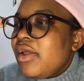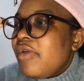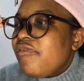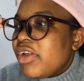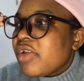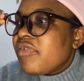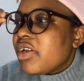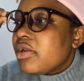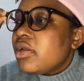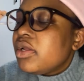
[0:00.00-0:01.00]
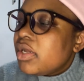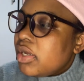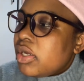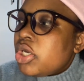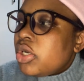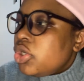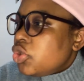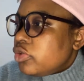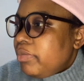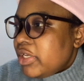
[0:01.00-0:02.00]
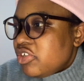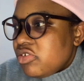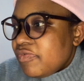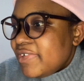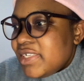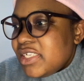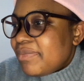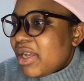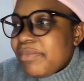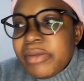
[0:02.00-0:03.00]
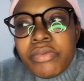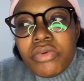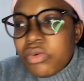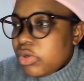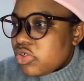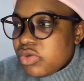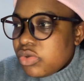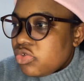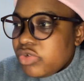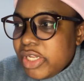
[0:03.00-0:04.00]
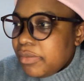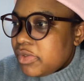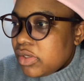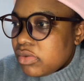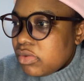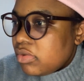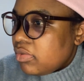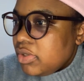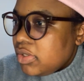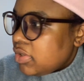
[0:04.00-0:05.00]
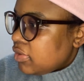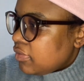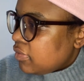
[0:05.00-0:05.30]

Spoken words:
a very good place to visit, but people always go to Cape Town. Always,